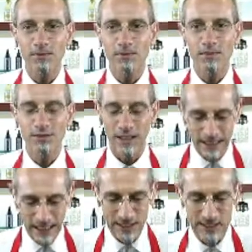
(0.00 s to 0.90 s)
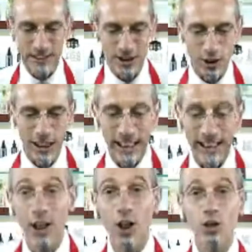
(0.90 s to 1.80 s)
Fantastic. Okay.
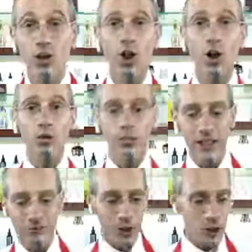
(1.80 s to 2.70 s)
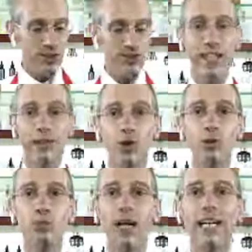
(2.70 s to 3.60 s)
So before we say
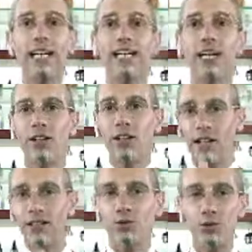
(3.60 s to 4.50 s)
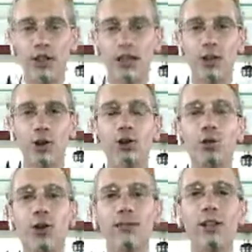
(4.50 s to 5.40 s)
goodbye, and I think it's really cool
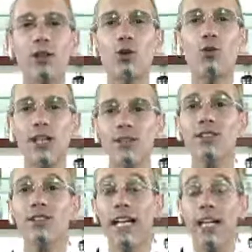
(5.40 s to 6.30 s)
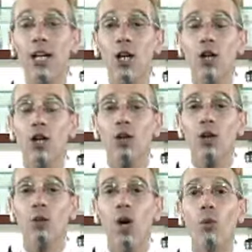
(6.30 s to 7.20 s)
to have a lot of questions there.
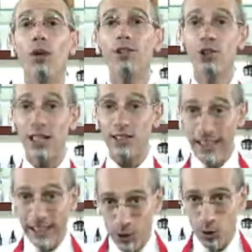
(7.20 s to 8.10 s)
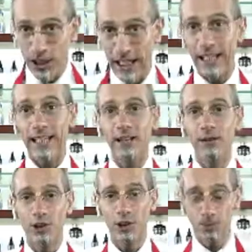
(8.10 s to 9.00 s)
What we just did today, and
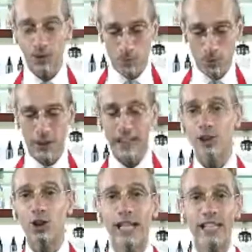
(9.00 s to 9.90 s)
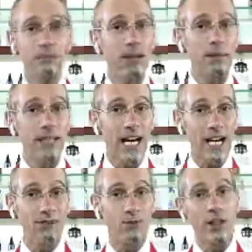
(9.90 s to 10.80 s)
for the people they connect maybe
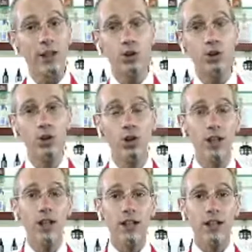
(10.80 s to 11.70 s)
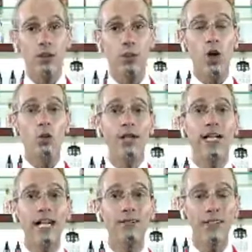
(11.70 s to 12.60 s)
halfway through, what we
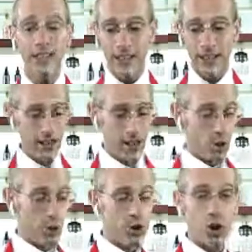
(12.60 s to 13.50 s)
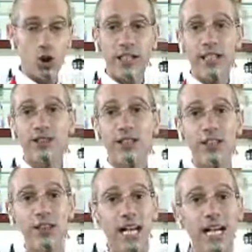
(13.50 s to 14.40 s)
have here, we showcase the
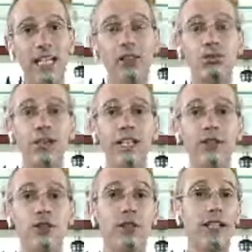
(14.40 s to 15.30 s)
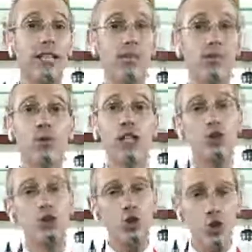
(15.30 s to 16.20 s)
entire range of a glassware.
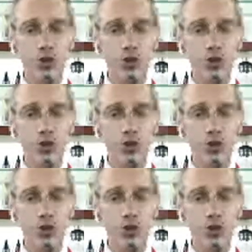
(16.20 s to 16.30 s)
So choosing